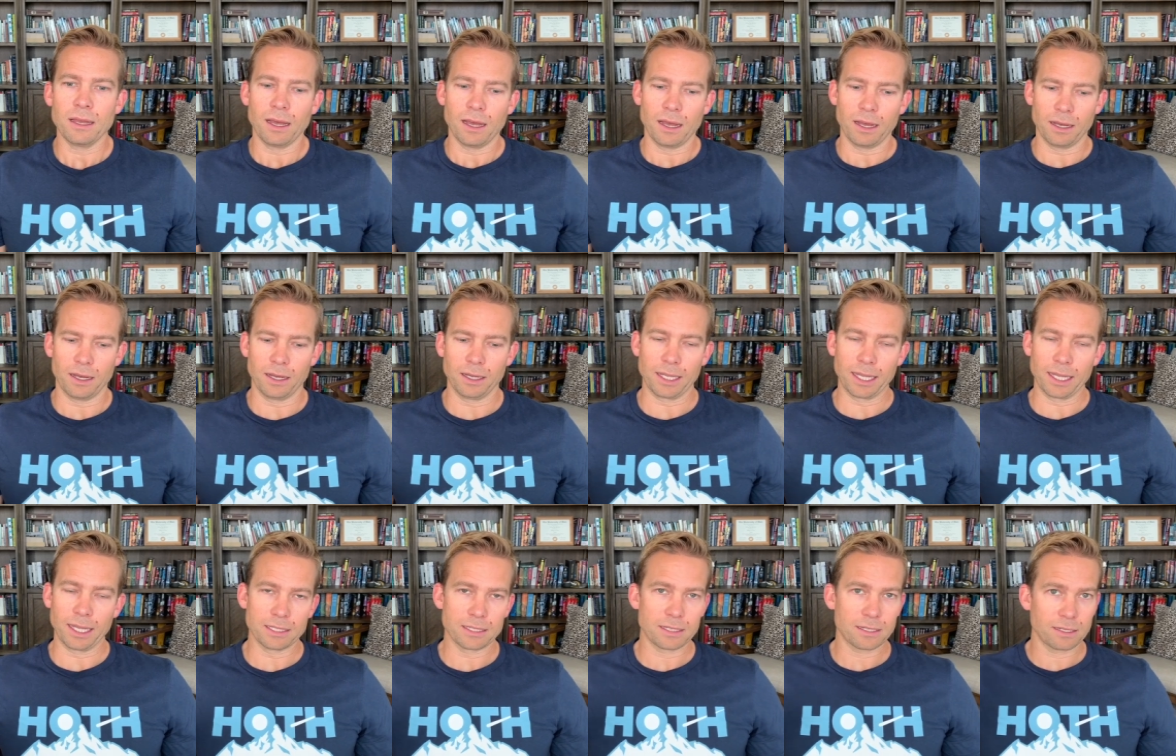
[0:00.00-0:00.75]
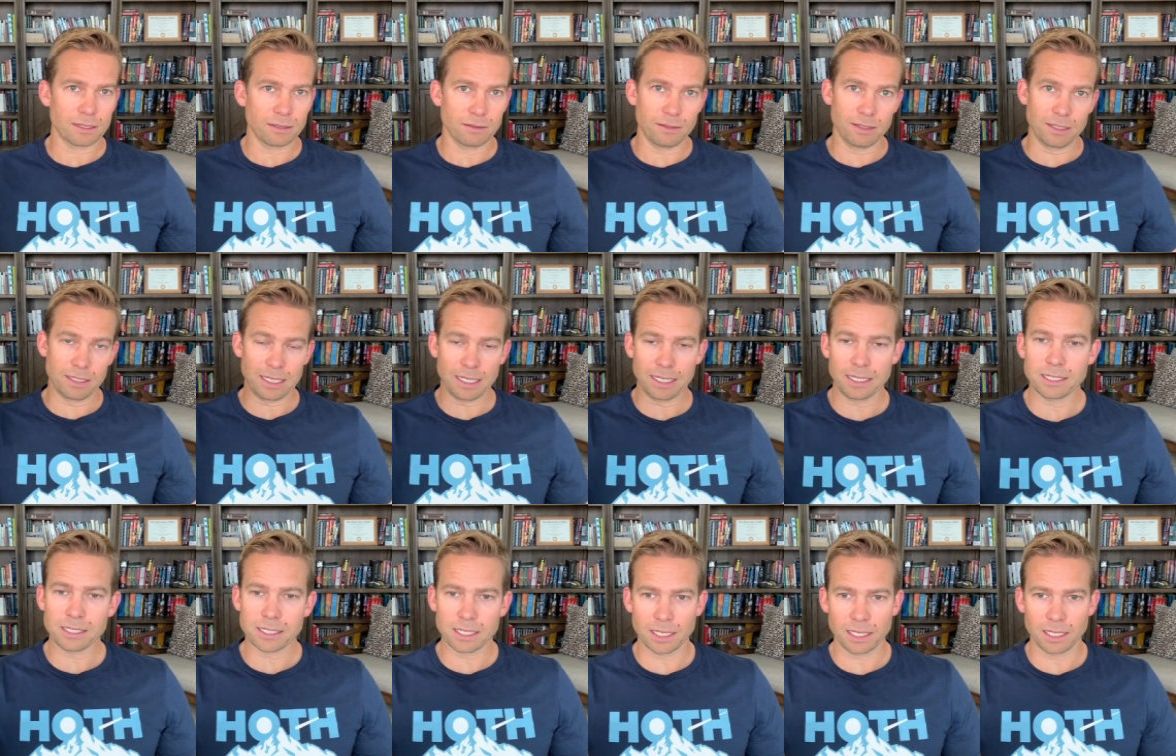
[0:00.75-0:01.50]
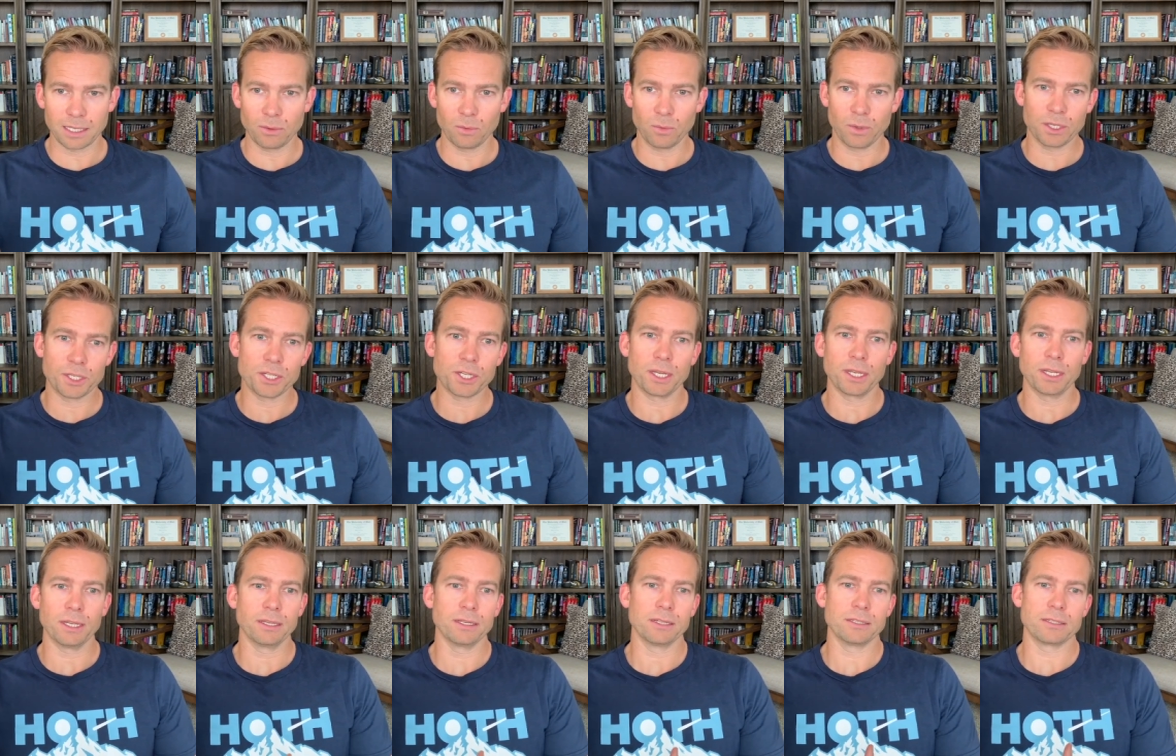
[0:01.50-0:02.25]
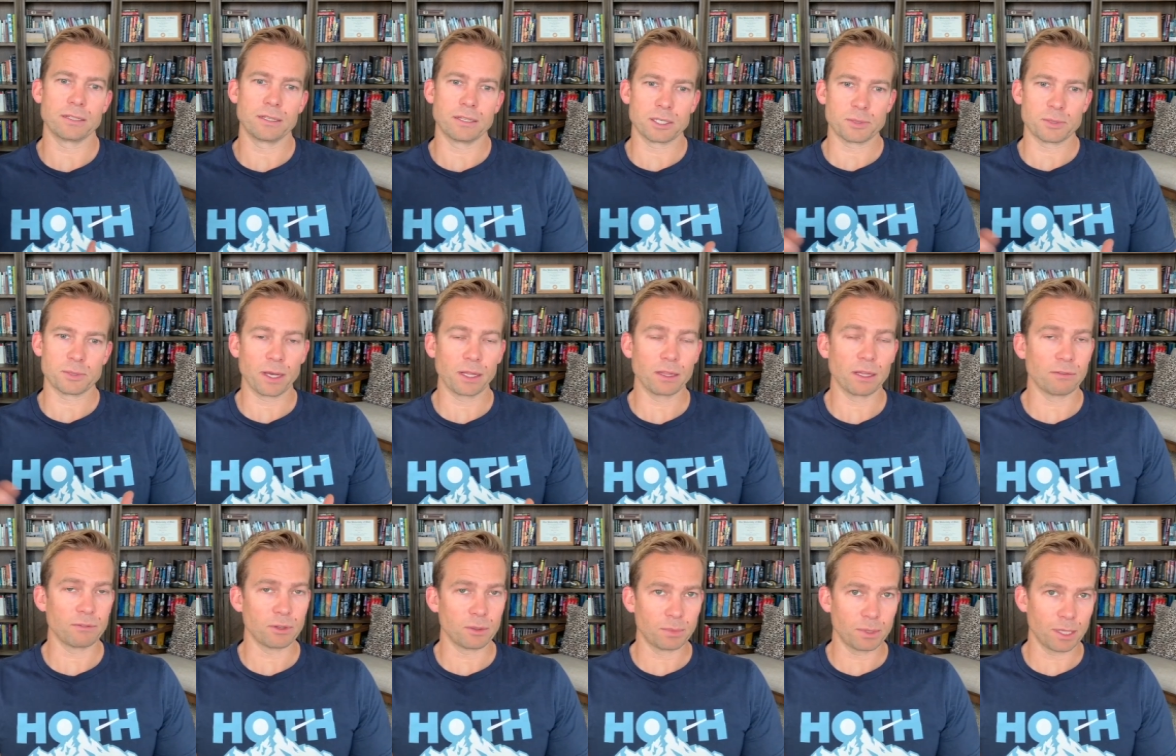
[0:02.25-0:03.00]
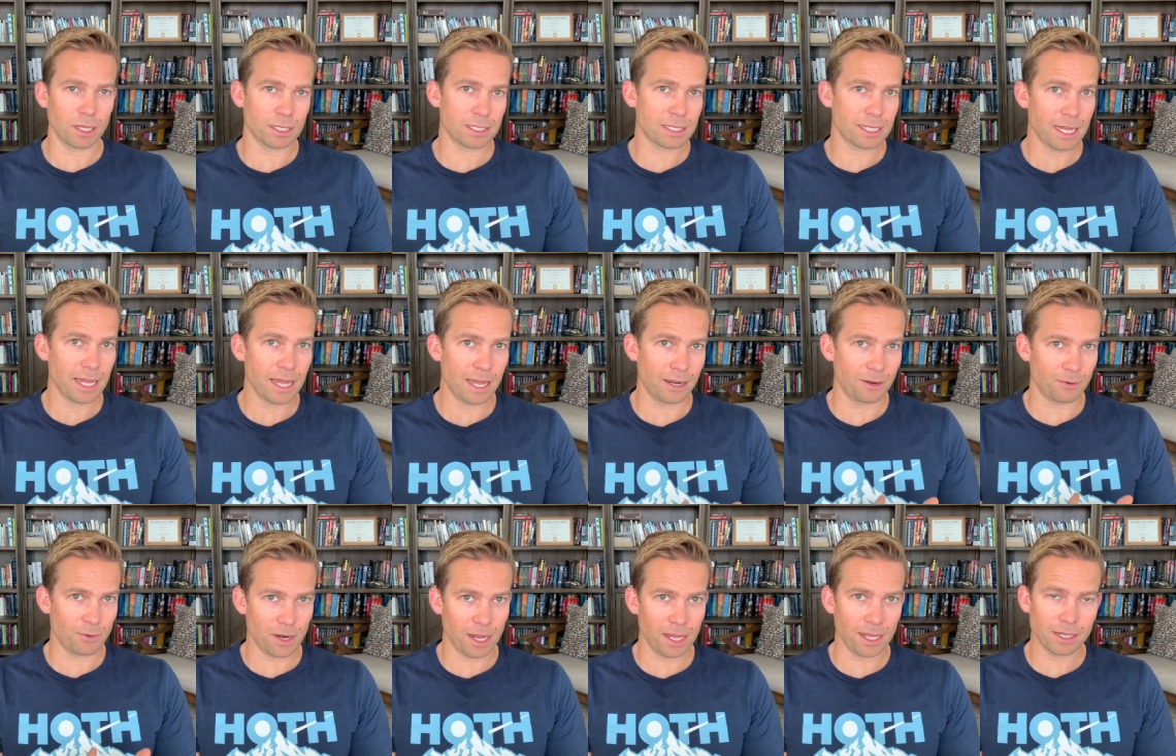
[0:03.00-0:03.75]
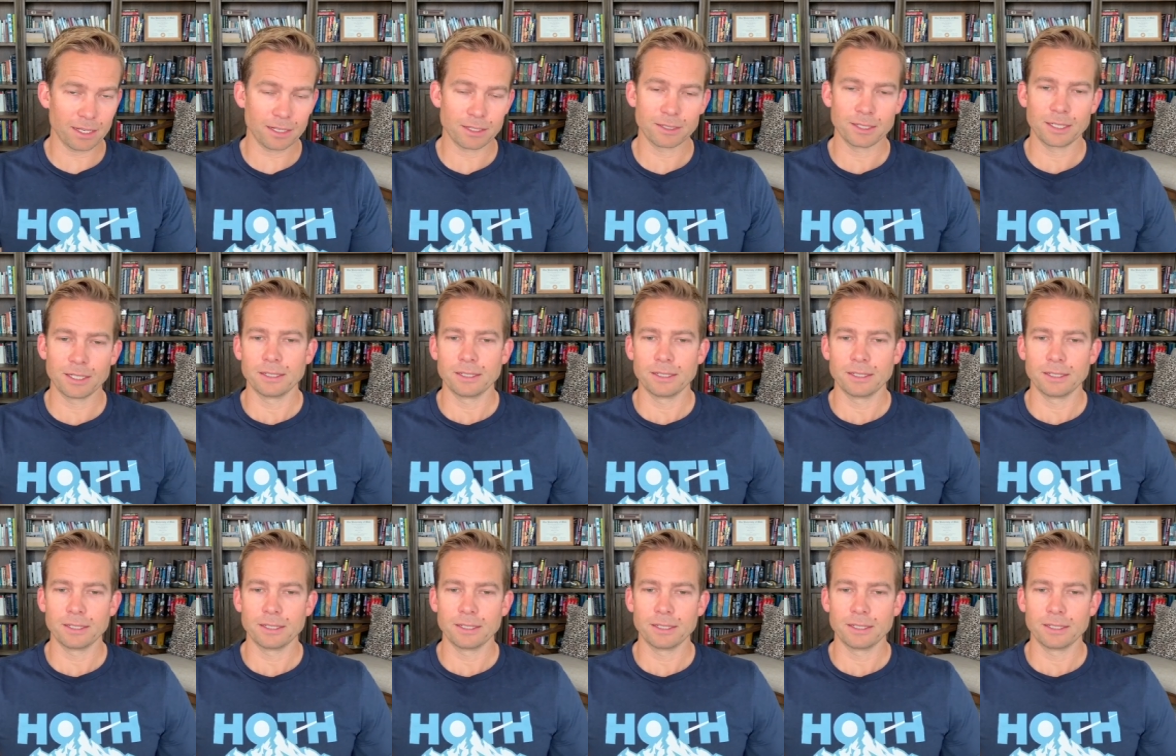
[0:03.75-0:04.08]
against the DC, which is the spell level plus 10, right?